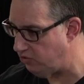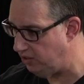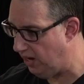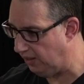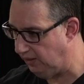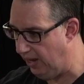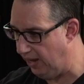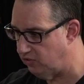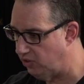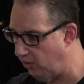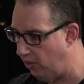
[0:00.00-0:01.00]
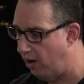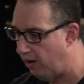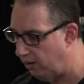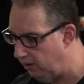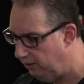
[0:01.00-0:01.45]
You got the
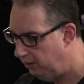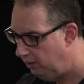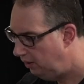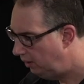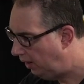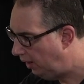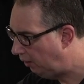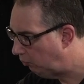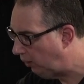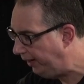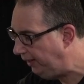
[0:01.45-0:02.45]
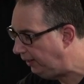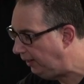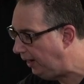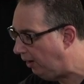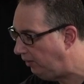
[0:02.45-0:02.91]
XLR right in
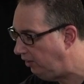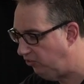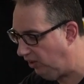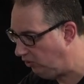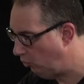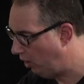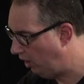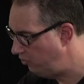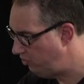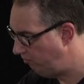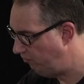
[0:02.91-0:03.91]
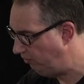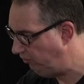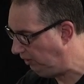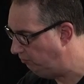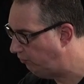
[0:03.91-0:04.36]
and out, and it's set to
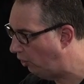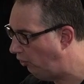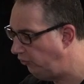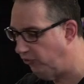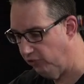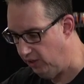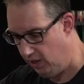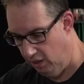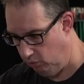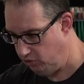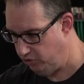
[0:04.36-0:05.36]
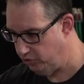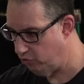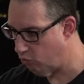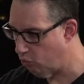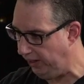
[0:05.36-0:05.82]
115 volts, which is
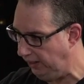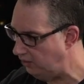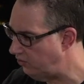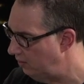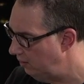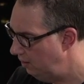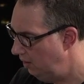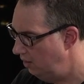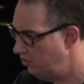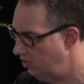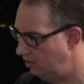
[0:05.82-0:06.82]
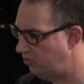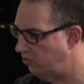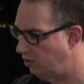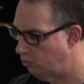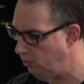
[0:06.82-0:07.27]
great. So this
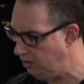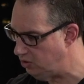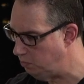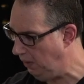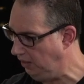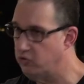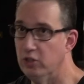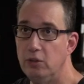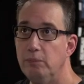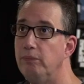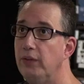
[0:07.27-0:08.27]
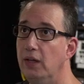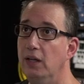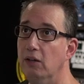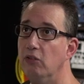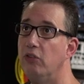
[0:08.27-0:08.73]
is a 3-spacer, and
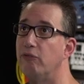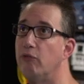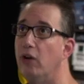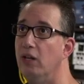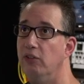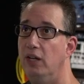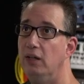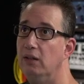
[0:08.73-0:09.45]
here's the front of it.